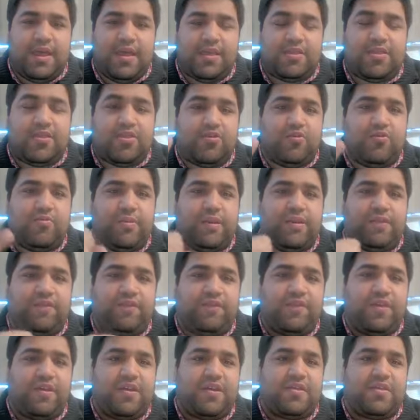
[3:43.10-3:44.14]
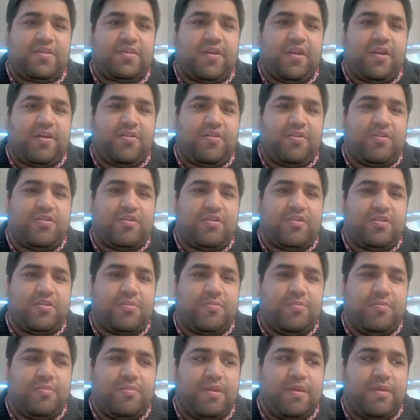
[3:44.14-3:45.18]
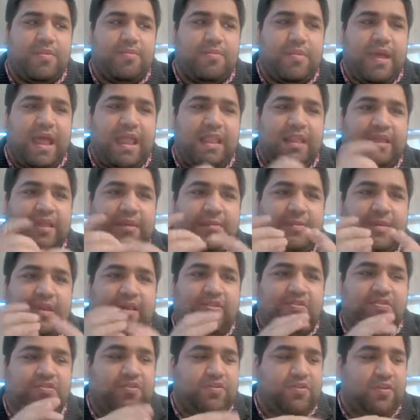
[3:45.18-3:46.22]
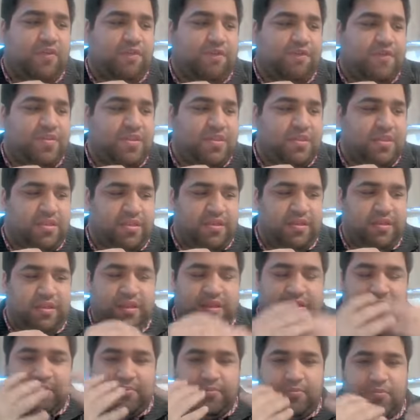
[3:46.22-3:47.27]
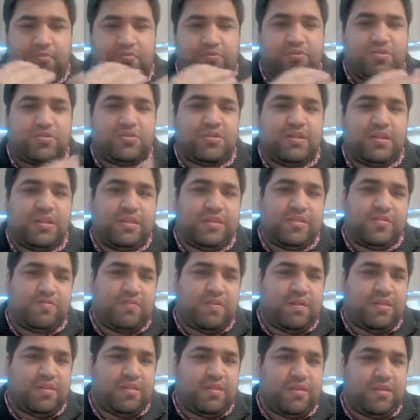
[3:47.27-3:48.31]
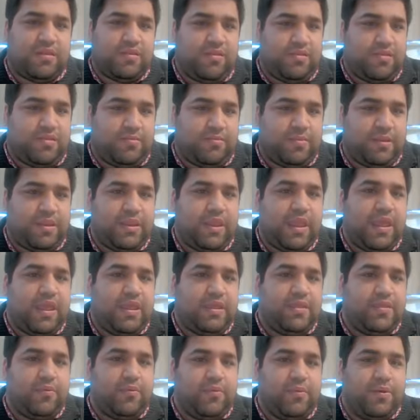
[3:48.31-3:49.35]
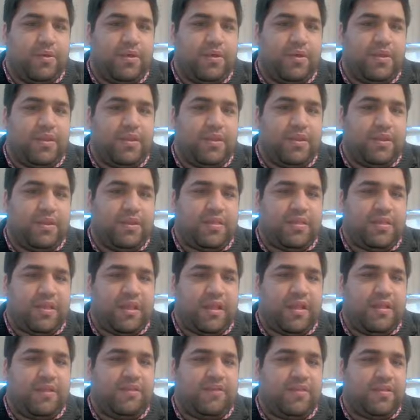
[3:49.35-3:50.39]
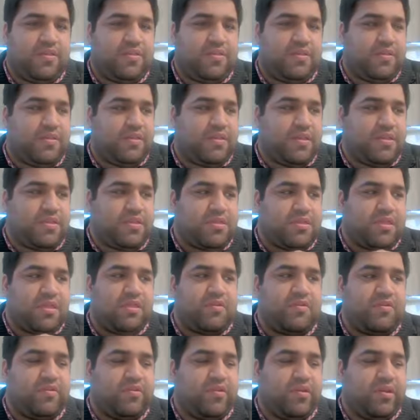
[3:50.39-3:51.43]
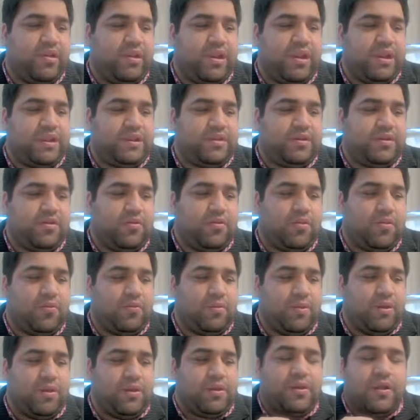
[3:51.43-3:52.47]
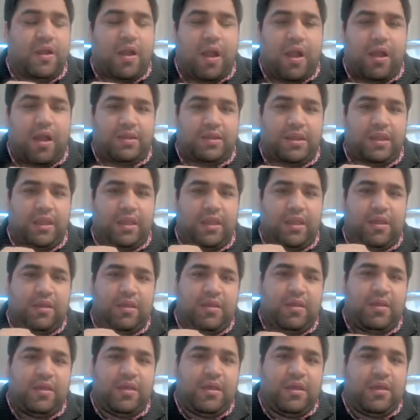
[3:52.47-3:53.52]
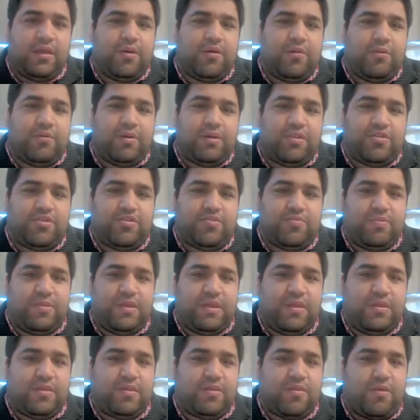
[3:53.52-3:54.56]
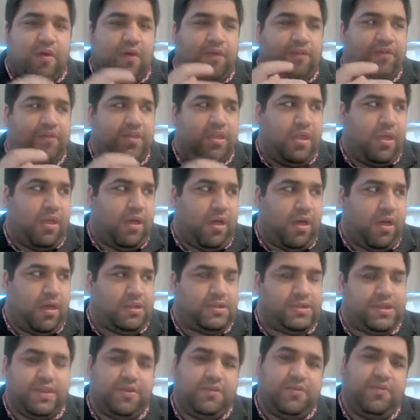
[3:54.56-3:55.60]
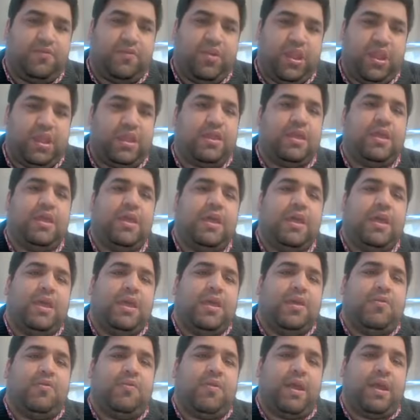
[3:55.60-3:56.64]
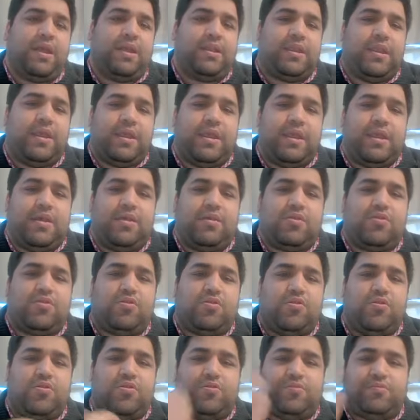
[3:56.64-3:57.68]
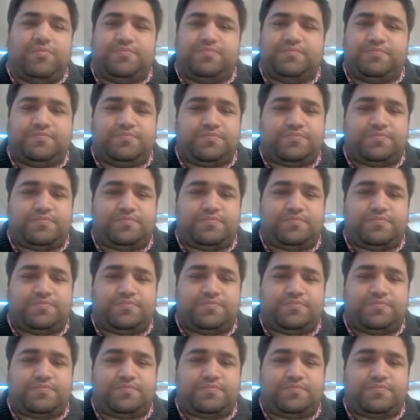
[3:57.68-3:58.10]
assume at first courage is an amalgamation of physical and emotional strength and all, but the word itself is distantly related to the word cardiac, which means of the heart in Greek. Right. So,